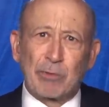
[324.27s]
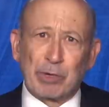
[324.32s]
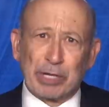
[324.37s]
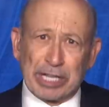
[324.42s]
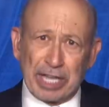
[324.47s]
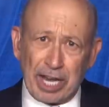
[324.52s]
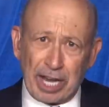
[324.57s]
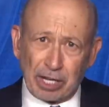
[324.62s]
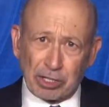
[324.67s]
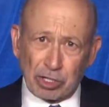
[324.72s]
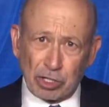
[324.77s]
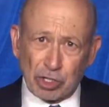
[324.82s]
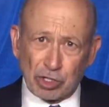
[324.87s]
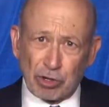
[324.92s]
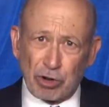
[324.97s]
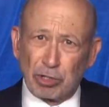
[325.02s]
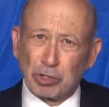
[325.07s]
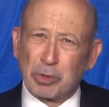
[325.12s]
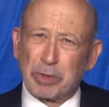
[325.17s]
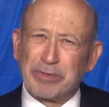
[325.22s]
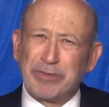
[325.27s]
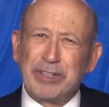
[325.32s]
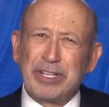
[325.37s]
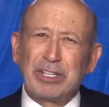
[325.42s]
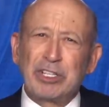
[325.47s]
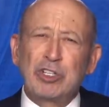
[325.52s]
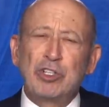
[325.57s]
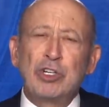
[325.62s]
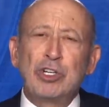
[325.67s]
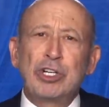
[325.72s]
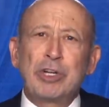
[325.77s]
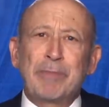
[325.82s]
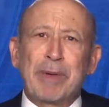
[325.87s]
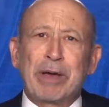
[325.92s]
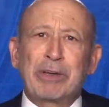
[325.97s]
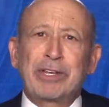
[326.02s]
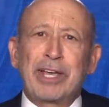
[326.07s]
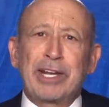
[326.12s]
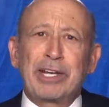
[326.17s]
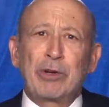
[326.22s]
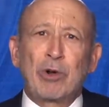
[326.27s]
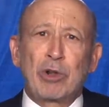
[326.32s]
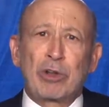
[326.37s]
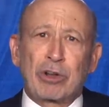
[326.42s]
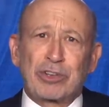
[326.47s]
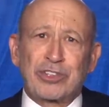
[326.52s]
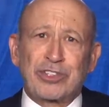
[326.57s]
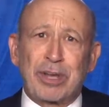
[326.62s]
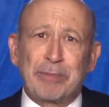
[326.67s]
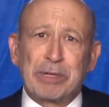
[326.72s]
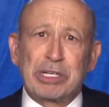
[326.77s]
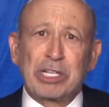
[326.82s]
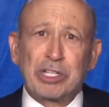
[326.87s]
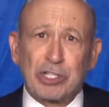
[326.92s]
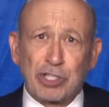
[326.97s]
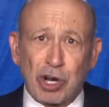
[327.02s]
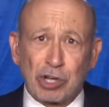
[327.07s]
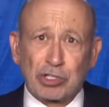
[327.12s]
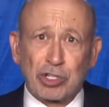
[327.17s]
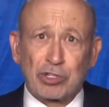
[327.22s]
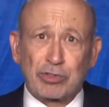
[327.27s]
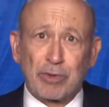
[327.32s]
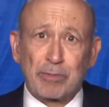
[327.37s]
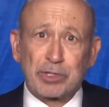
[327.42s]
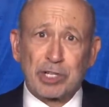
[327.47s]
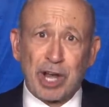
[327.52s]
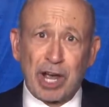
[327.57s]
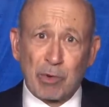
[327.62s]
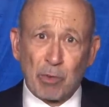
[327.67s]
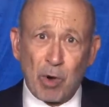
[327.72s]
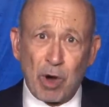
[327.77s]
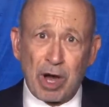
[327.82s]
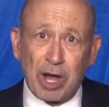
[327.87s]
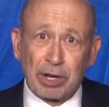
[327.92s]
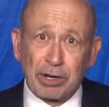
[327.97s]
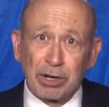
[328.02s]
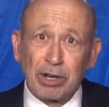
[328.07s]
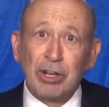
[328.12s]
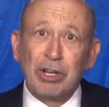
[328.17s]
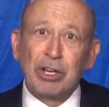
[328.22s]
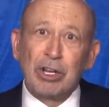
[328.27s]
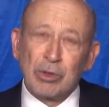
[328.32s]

that we can't control? Do we feel good about getting all our semiconductors from Taiwan,